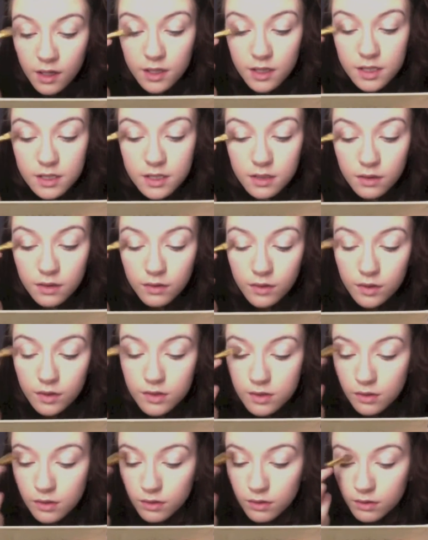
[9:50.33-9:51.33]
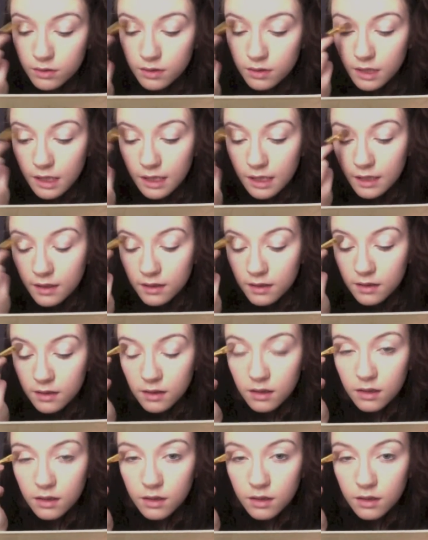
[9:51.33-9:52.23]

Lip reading: So if you don't like